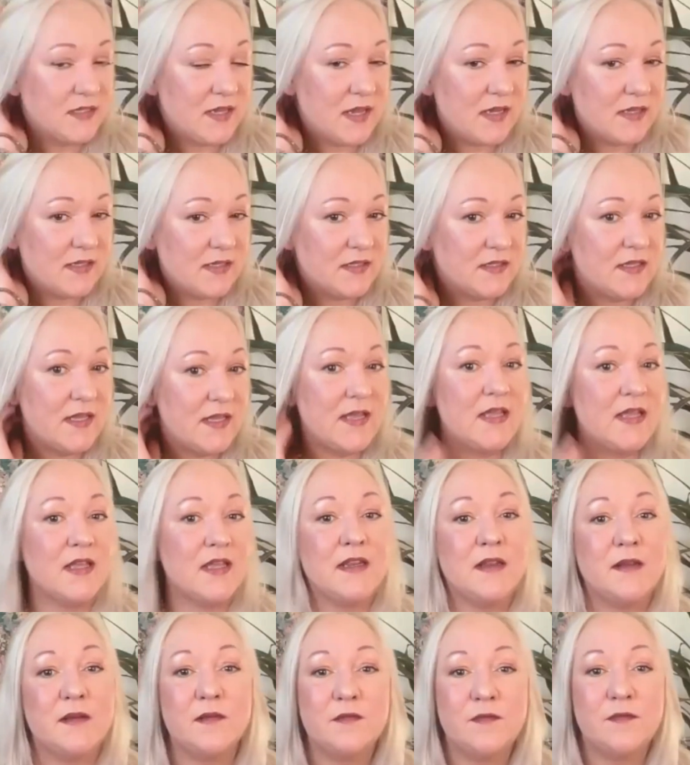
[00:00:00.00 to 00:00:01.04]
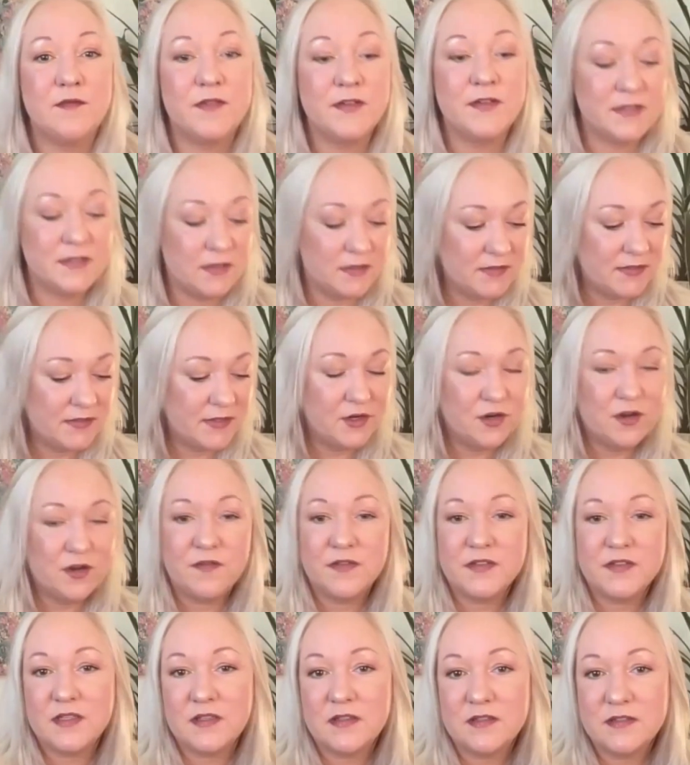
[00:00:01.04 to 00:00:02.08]
as a facilitator of
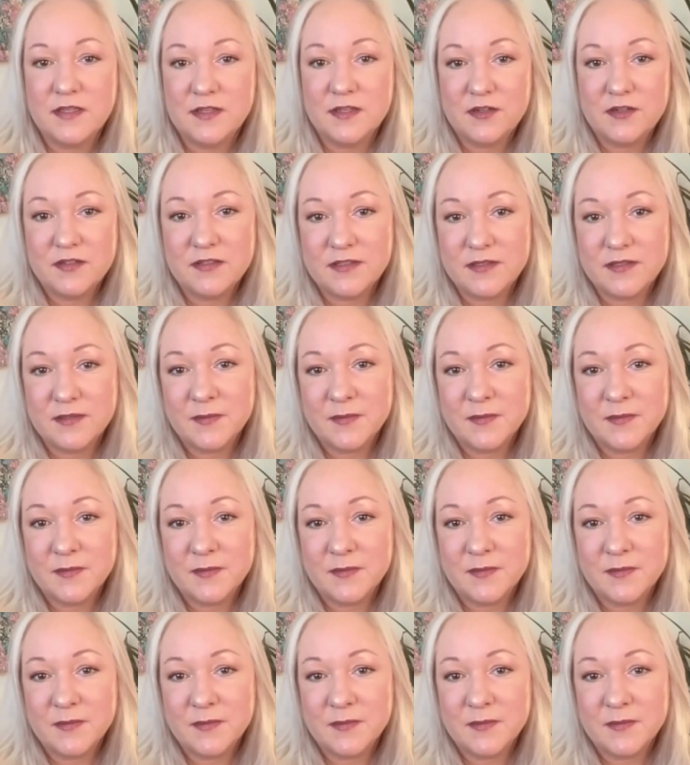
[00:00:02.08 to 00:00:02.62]
facilitators?